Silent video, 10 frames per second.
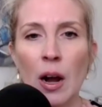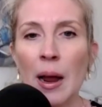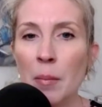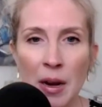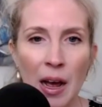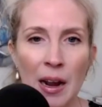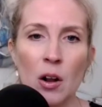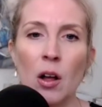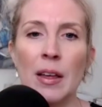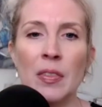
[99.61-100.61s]
I'm not at
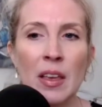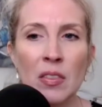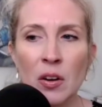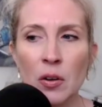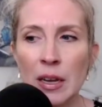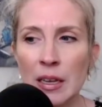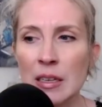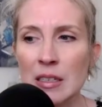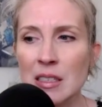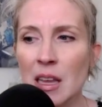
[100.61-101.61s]
all. I think there
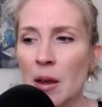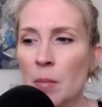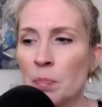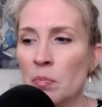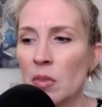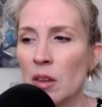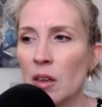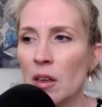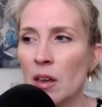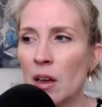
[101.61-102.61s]
is
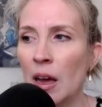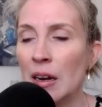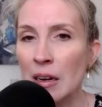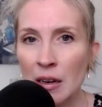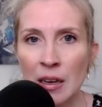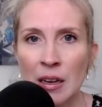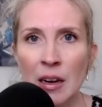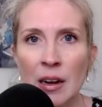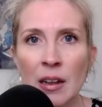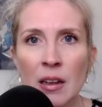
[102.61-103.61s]
a
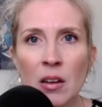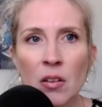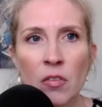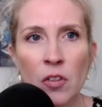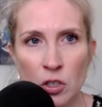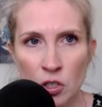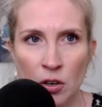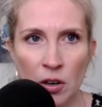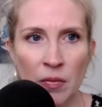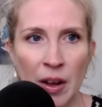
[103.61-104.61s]
need for
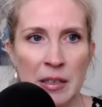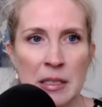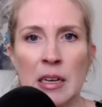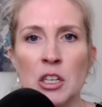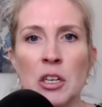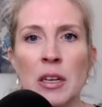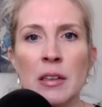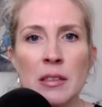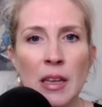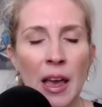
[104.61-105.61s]
certain
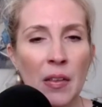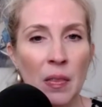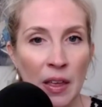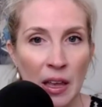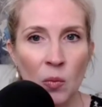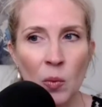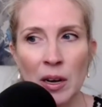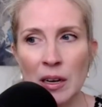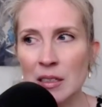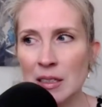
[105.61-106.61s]
vaccinations, and then we
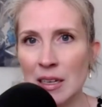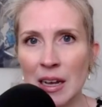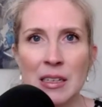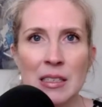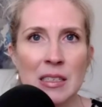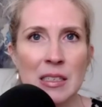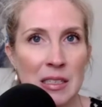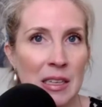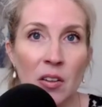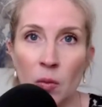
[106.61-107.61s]
need to test to
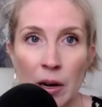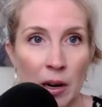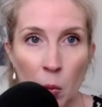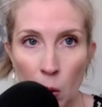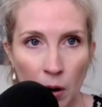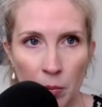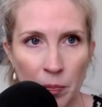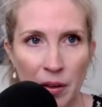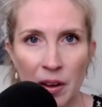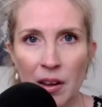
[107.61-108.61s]
see if we need more
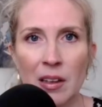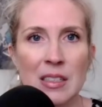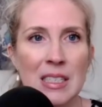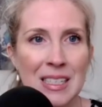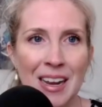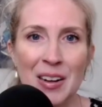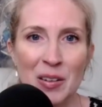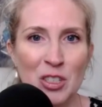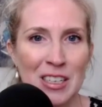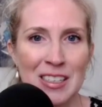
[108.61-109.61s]
instead
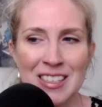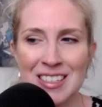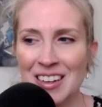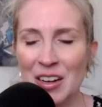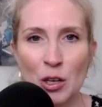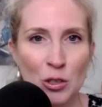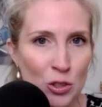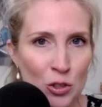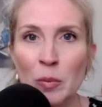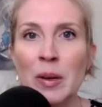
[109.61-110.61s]
of just
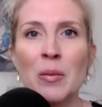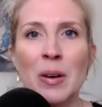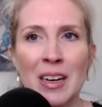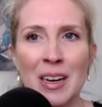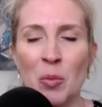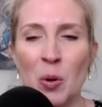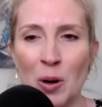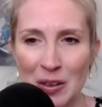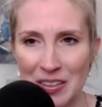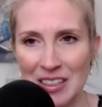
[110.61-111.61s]
assuming we need
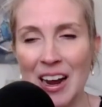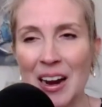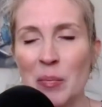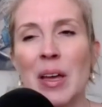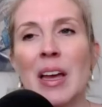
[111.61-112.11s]
more all the time.